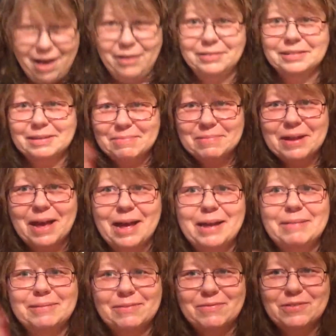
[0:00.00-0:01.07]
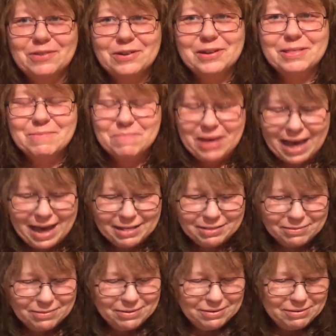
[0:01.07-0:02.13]
know, sometimes if you're in the
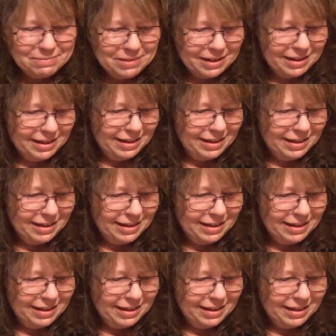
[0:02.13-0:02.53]
bathroom